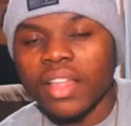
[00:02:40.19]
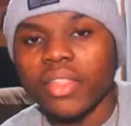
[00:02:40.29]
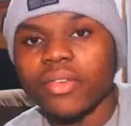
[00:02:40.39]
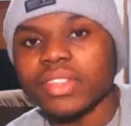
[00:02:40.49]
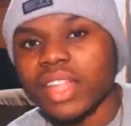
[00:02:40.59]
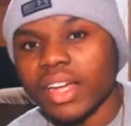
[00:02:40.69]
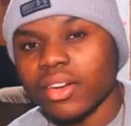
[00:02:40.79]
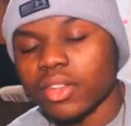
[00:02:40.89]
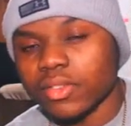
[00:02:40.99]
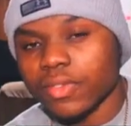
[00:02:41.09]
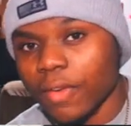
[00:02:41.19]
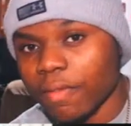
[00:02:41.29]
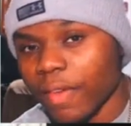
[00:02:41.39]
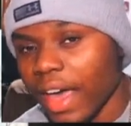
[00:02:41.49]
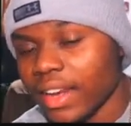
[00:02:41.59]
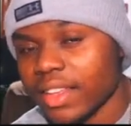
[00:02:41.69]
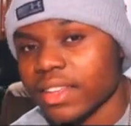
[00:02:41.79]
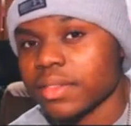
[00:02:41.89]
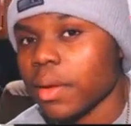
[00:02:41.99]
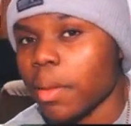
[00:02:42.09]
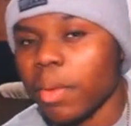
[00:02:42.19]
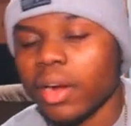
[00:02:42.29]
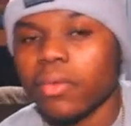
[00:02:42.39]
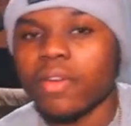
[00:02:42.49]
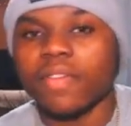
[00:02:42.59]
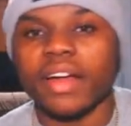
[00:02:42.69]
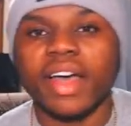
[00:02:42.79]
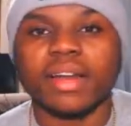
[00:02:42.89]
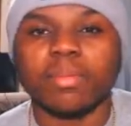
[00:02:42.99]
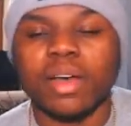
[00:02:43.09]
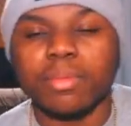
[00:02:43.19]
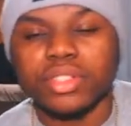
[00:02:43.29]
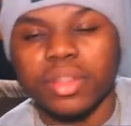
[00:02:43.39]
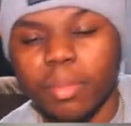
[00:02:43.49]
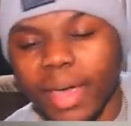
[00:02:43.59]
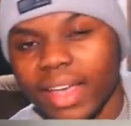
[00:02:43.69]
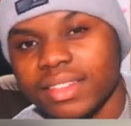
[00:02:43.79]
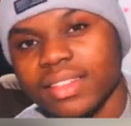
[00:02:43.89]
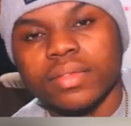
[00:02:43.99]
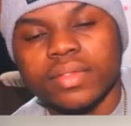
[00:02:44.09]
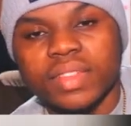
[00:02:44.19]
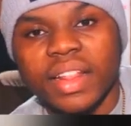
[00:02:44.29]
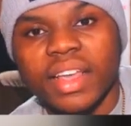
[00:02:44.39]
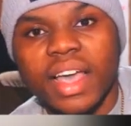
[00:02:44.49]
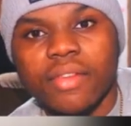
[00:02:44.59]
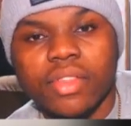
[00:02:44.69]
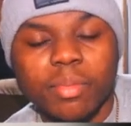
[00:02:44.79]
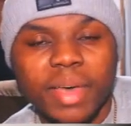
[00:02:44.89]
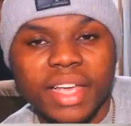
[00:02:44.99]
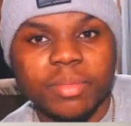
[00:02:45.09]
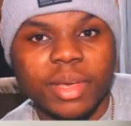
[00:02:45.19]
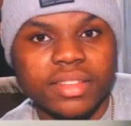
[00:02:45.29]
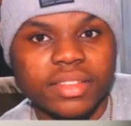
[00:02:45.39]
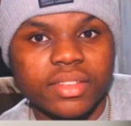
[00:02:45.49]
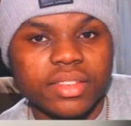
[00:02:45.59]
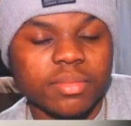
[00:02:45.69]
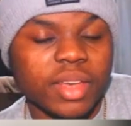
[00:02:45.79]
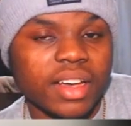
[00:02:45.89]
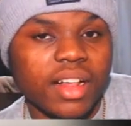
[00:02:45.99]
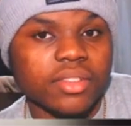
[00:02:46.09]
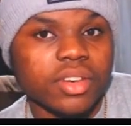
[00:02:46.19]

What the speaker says: The reason that I know this for a fact is Modern Warfare had to publish the patent that they got for the matchmaking system in Call of Duty